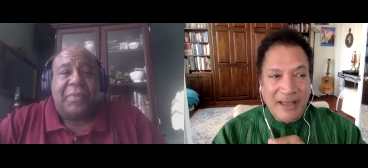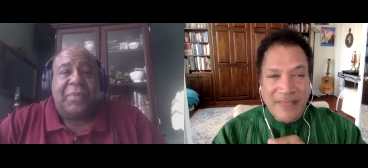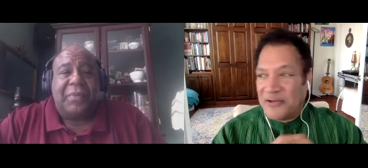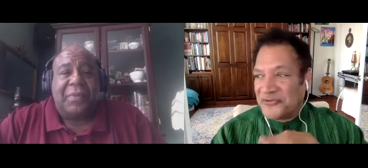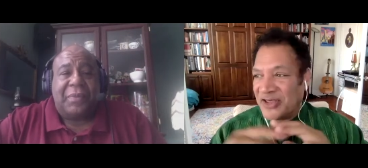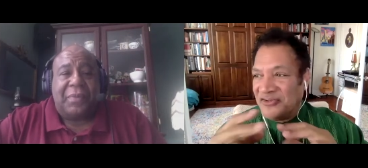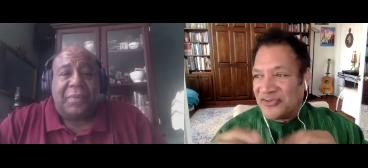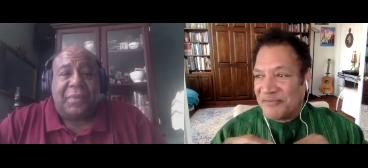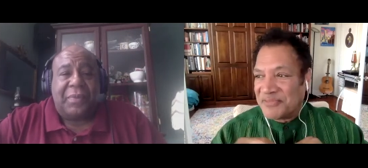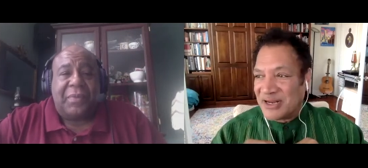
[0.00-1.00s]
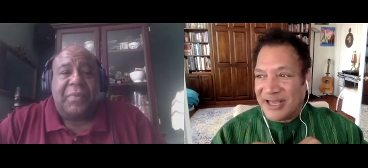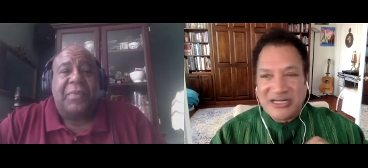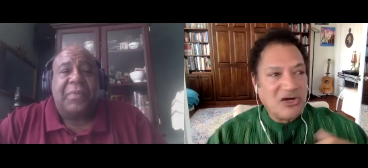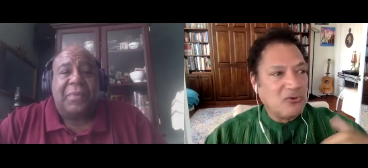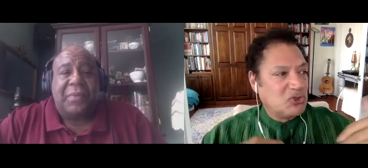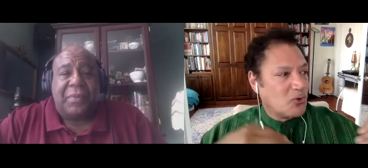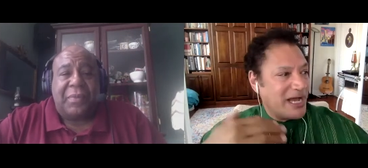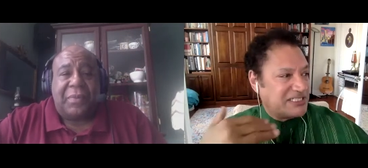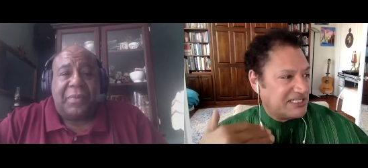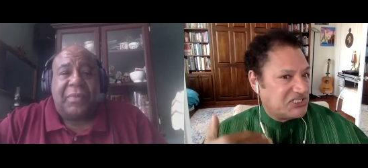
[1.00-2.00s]
Speaker 1: and they'll say something like, don't
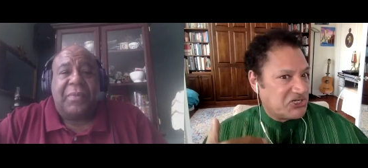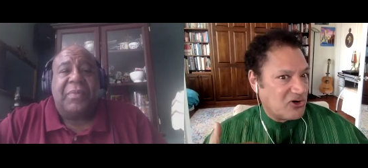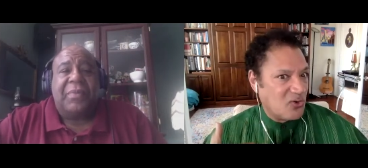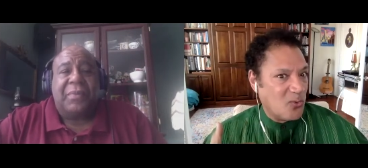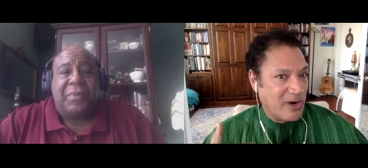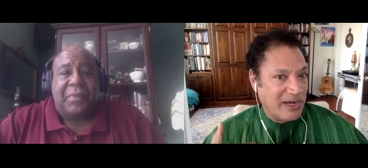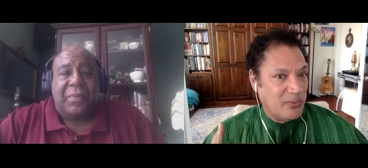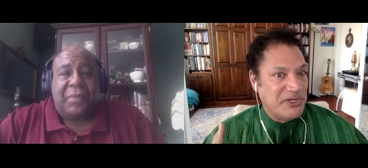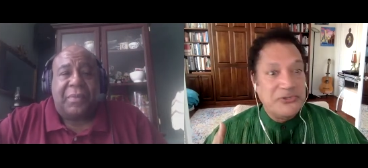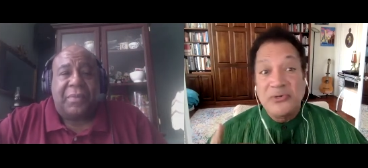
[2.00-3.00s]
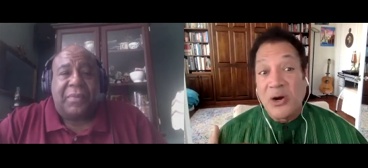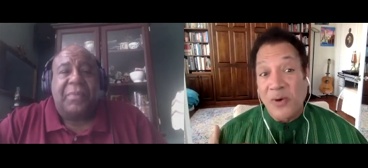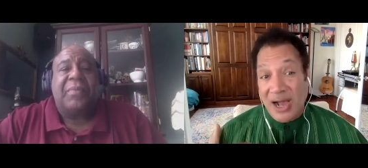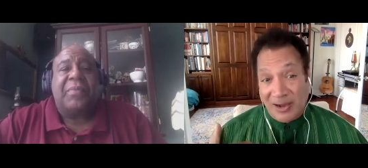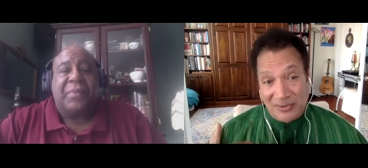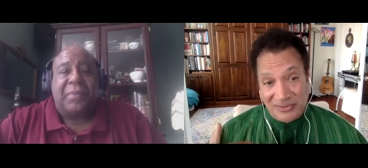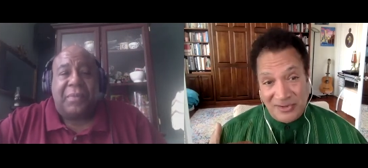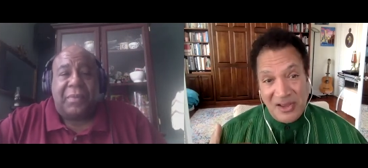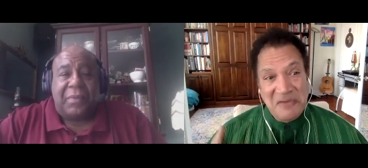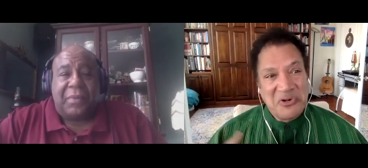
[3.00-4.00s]
dress a certain way when you go out.
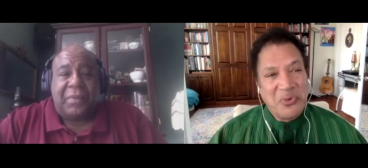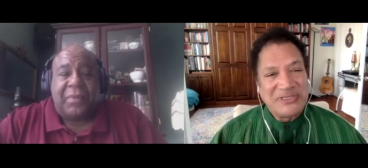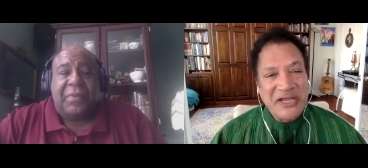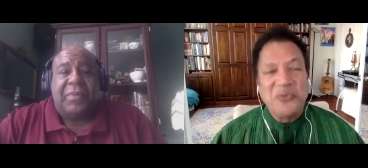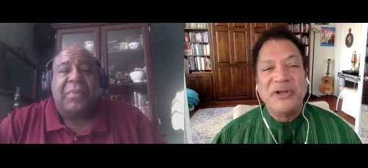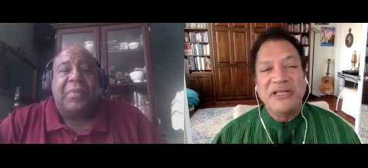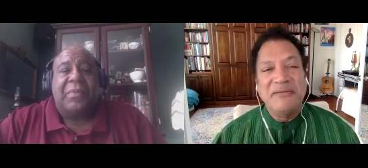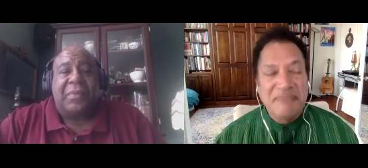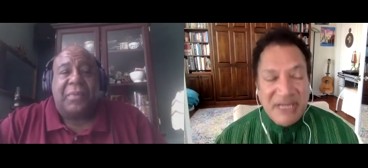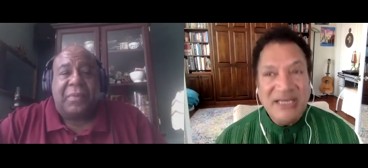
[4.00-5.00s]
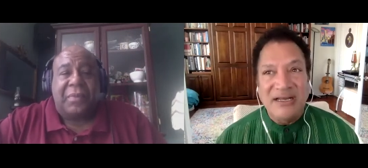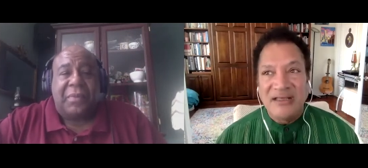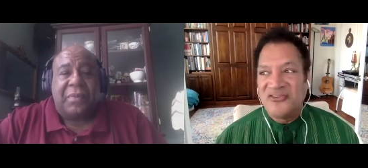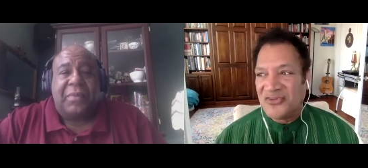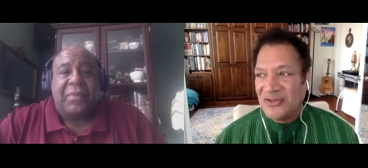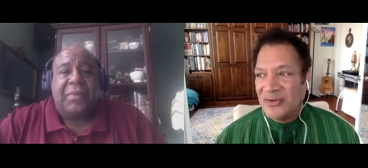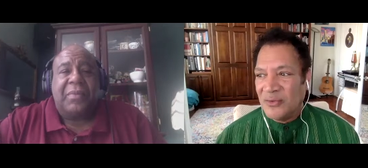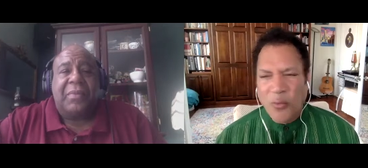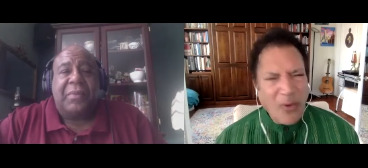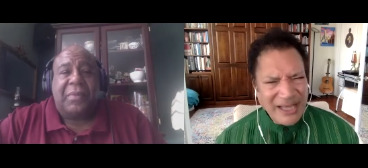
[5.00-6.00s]
But what they really mean is,
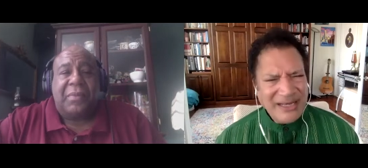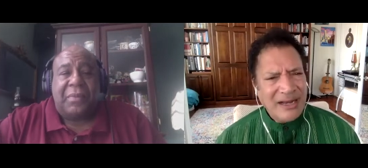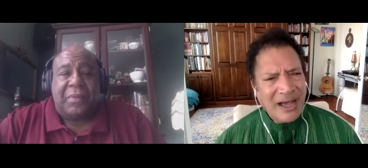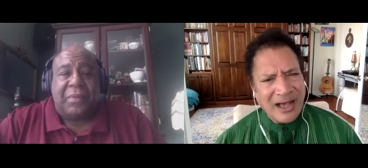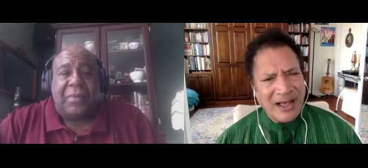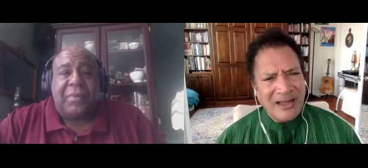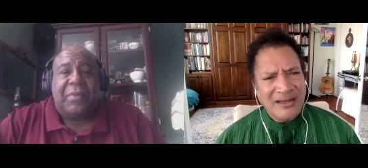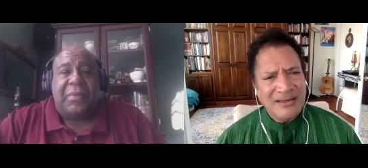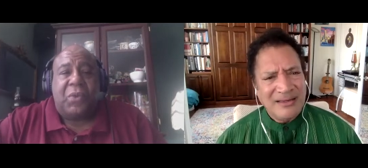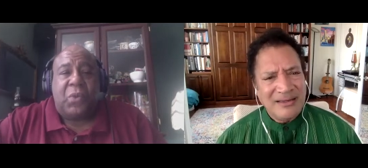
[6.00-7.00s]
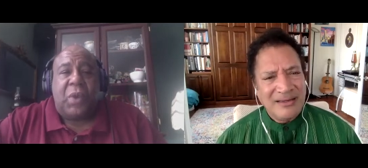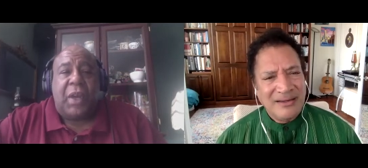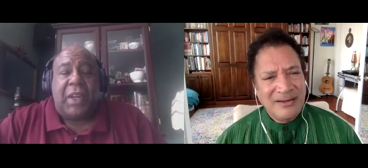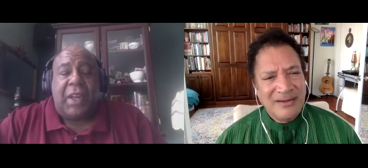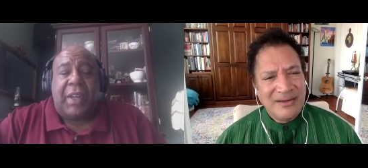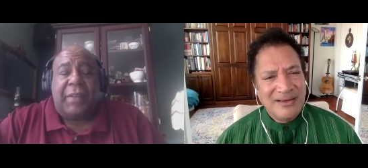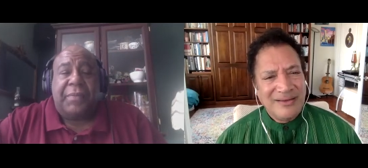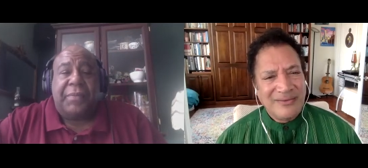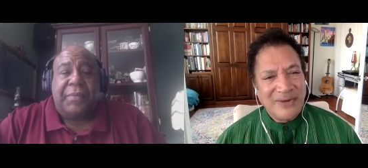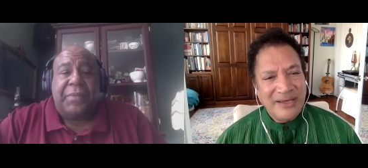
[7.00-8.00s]
why not? Why not?
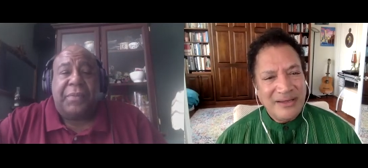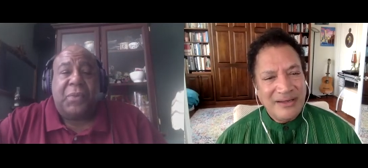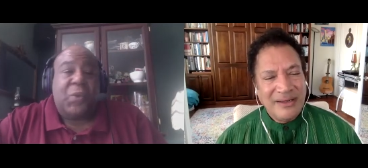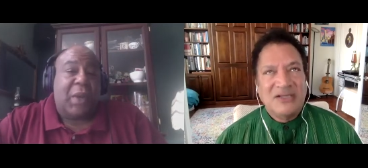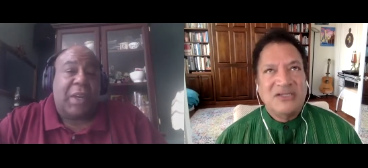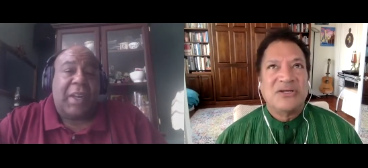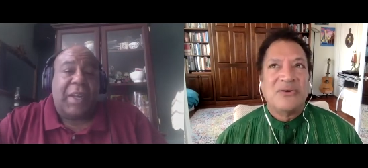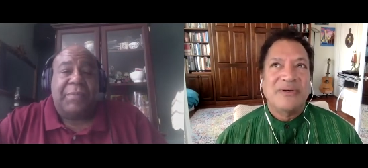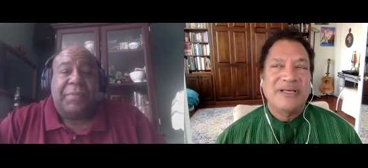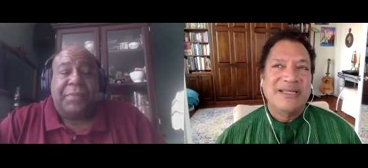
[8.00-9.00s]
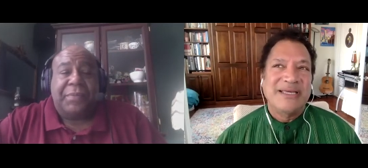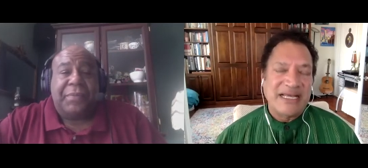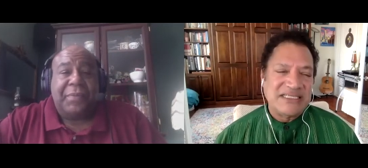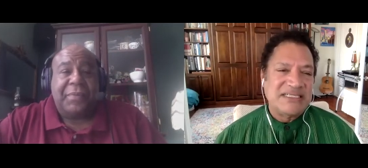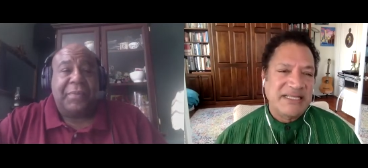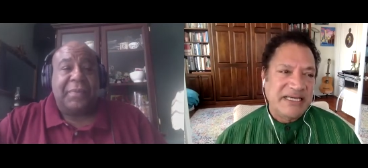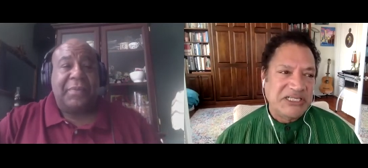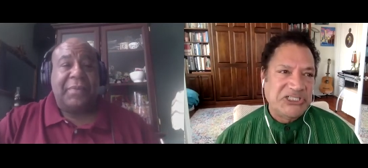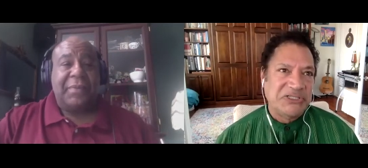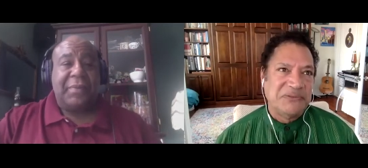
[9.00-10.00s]
Right? Why not? So it gets to the
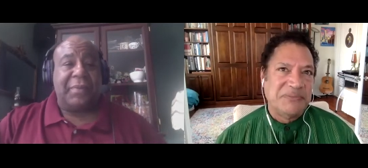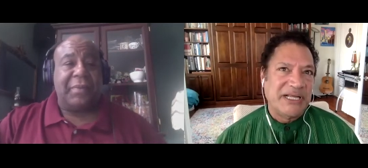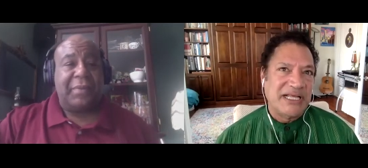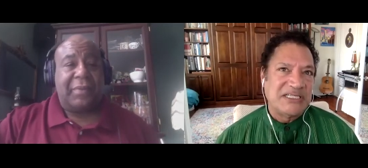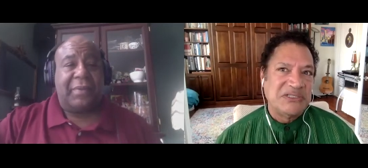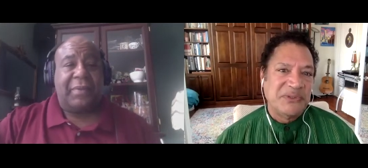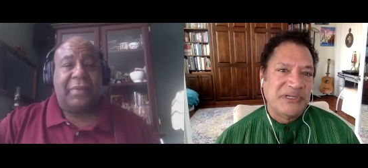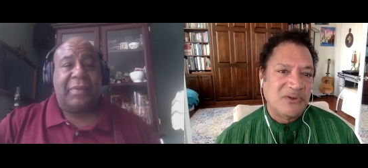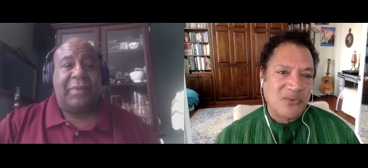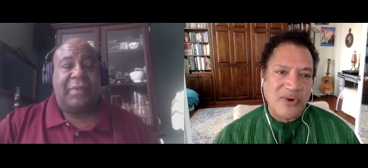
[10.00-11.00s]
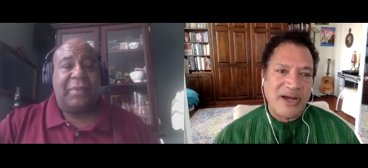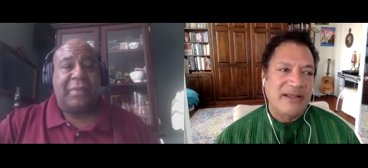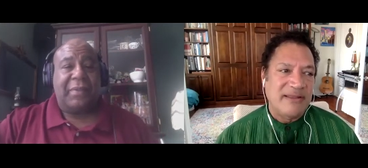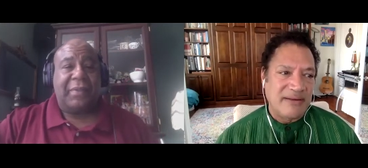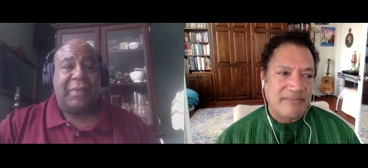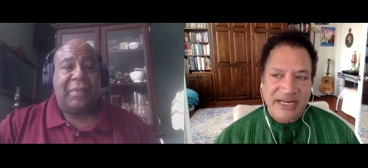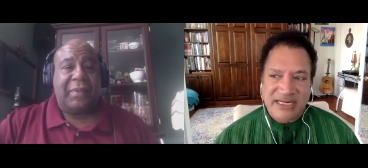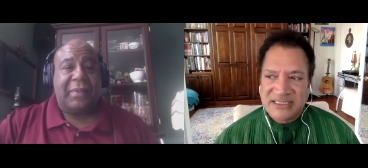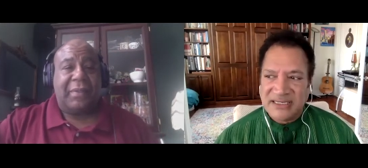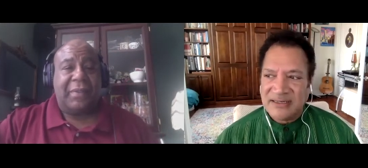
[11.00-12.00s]
issue, but it gets to it in a way that
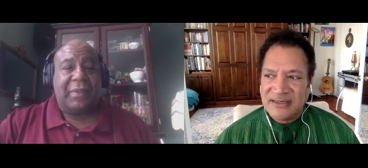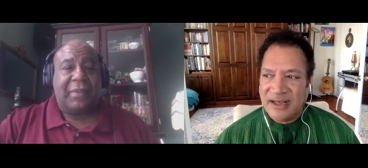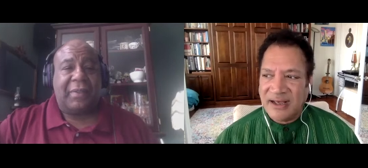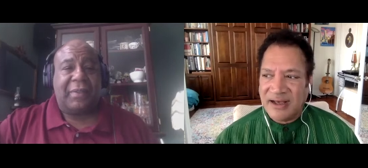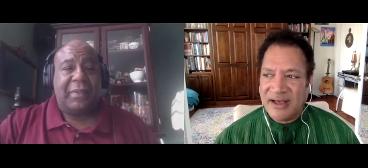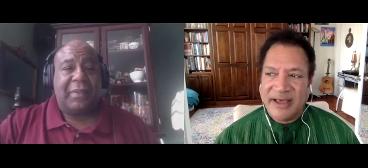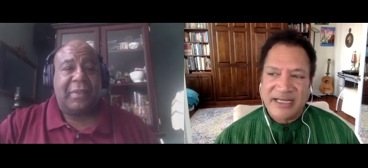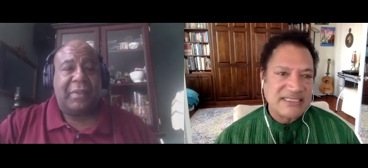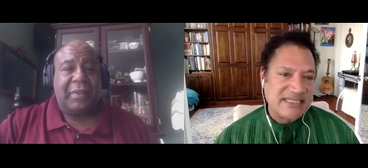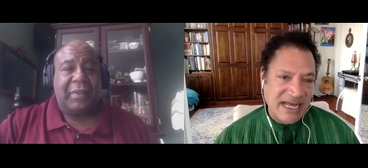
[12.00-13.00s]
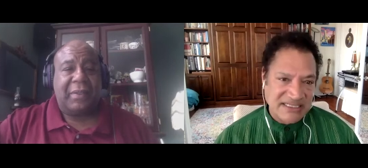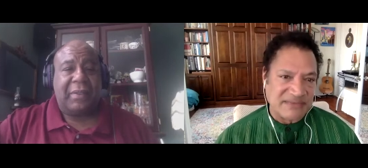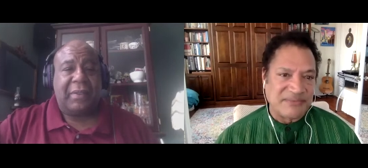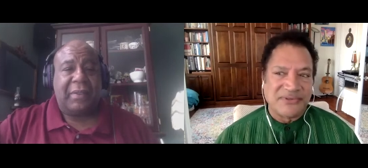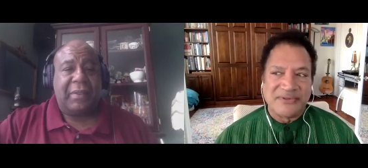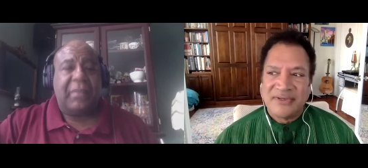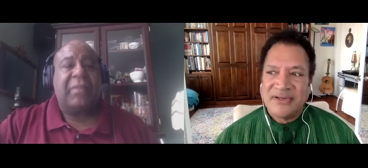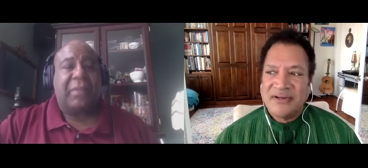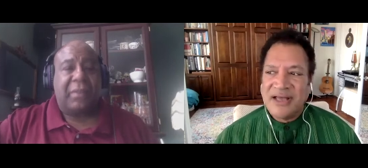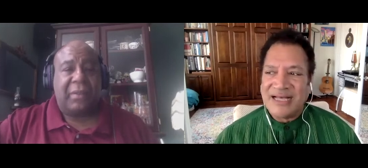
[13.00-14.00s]
makes it uh, uh accessible
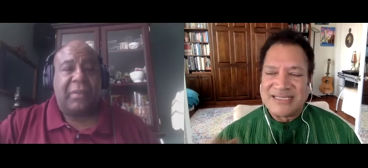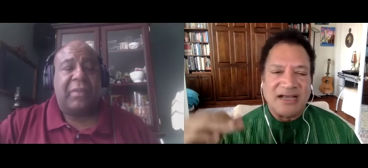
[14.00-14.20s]
as a